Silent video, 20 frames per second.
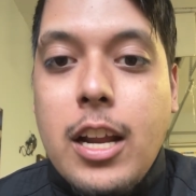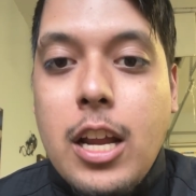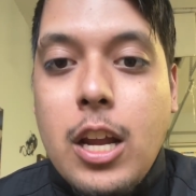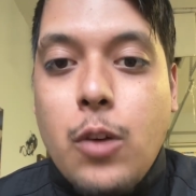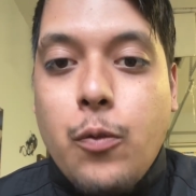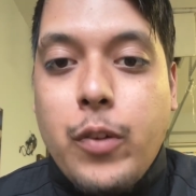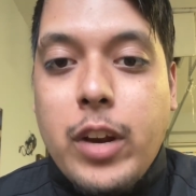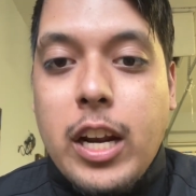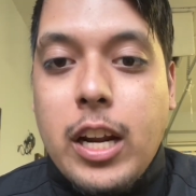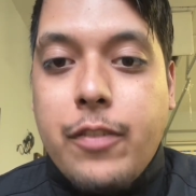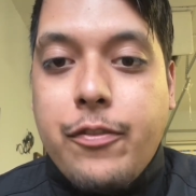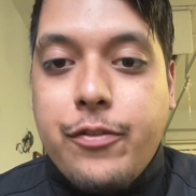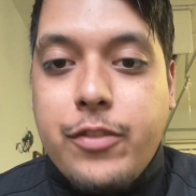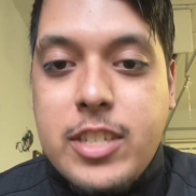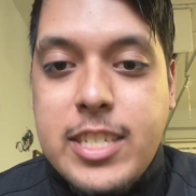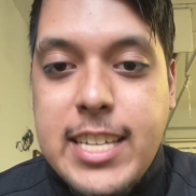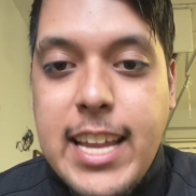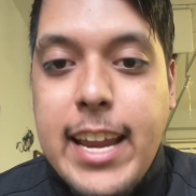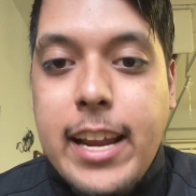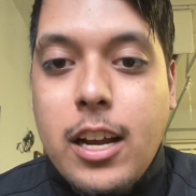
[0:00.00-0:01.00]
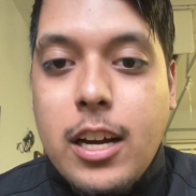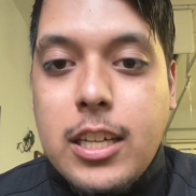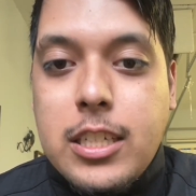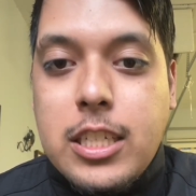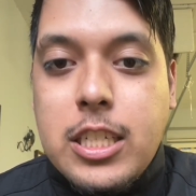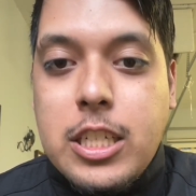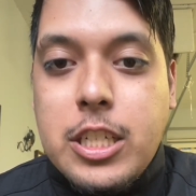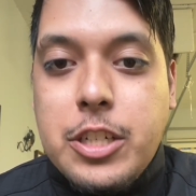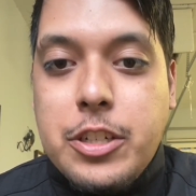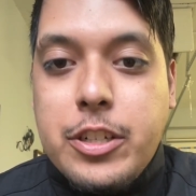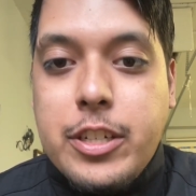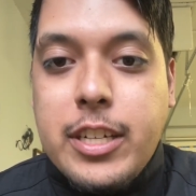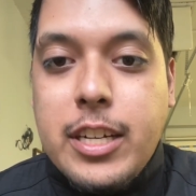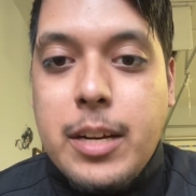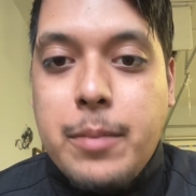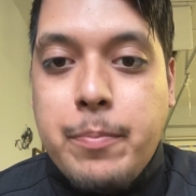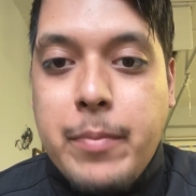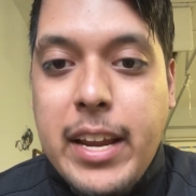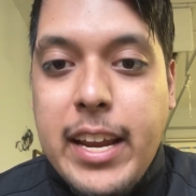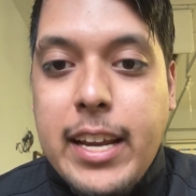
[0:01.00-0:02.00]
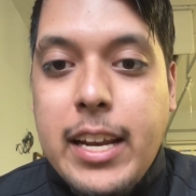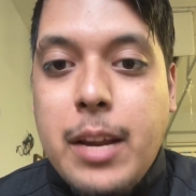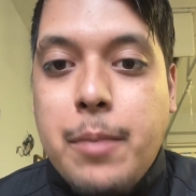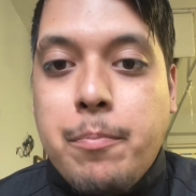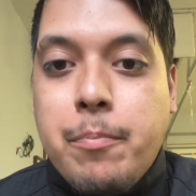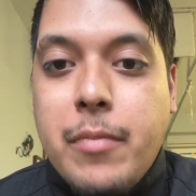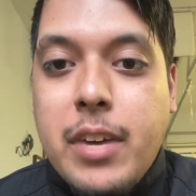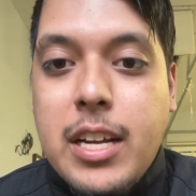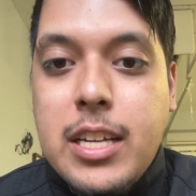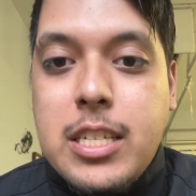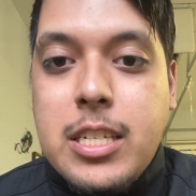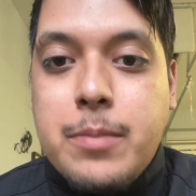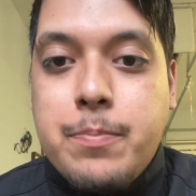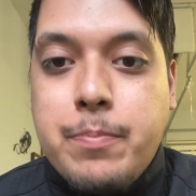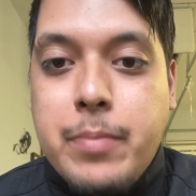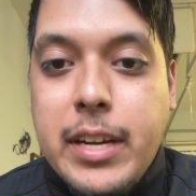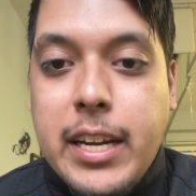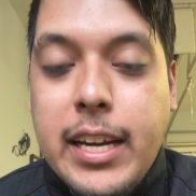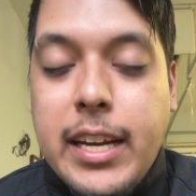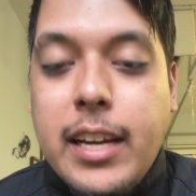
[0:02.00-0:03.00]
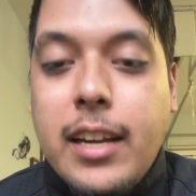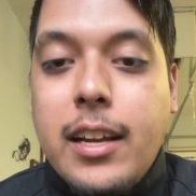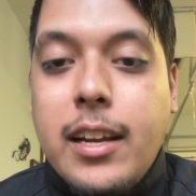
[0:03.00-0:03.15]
when a state constitution is made, it must be